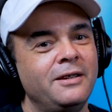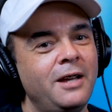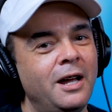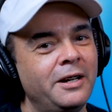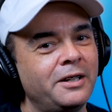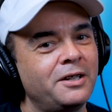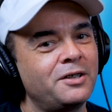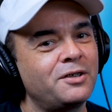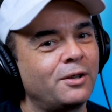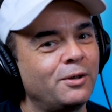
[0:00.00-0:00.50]

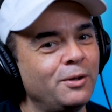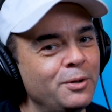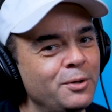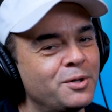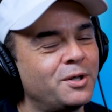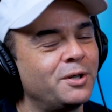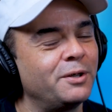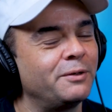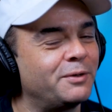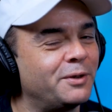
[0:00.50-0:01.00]
not
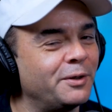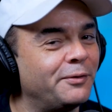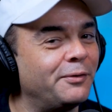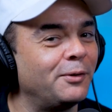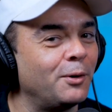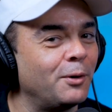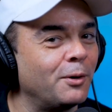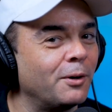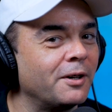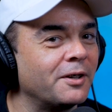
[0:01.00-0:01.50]
exclusive to
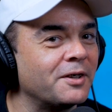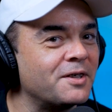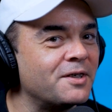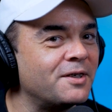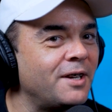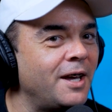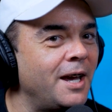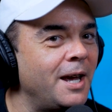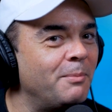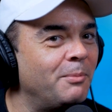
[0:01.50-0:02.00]
Florida
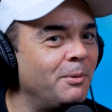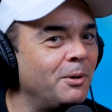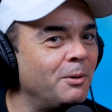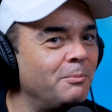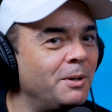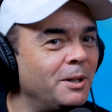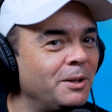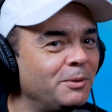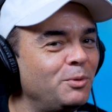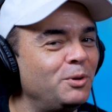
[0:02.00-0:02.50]

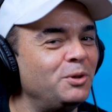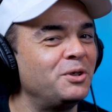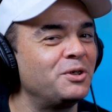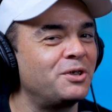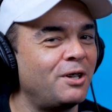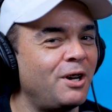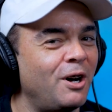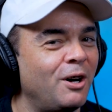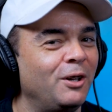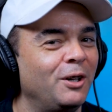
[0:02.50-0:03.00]
staple, but we'll
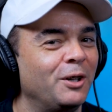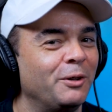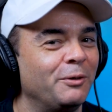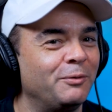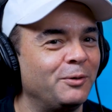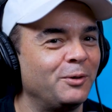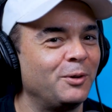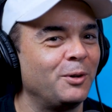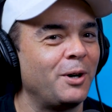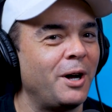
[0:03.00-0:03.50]
just call it
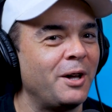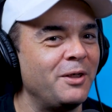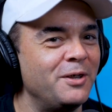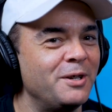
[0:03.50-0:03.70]
a Florida.